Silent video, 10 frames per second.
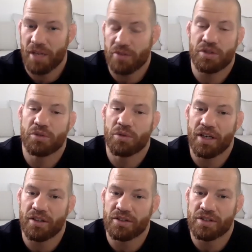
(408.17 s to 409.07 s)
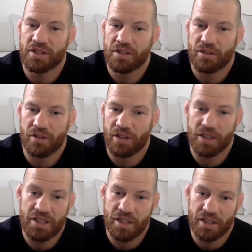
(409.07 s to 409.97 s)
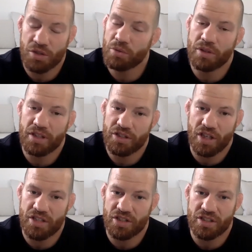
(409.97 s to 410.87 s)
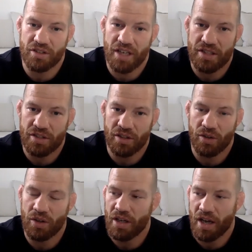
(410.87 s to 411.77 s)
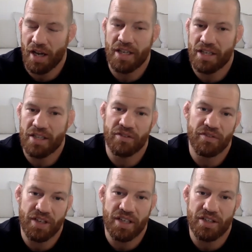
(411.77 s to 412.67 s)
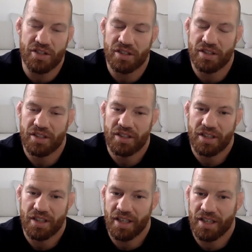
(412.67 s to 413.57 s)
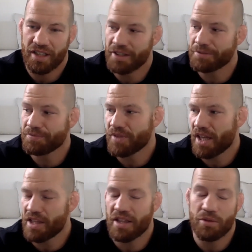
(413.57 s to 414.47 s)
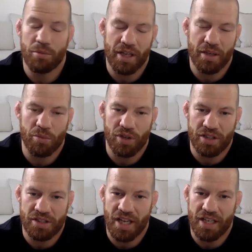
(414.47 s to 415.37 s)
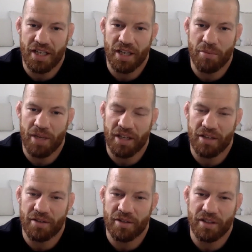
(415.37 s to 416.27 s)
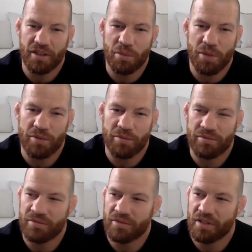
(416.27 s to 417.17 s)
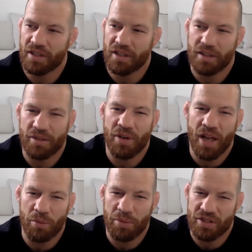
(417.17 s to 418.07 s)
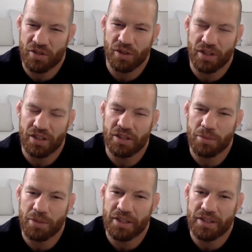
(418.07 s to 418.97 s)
two rounds, or at least on two of the judges, right? So I need to finish. And I think that would make it more exciting and make it a little bit, it would help the scoring a little bit.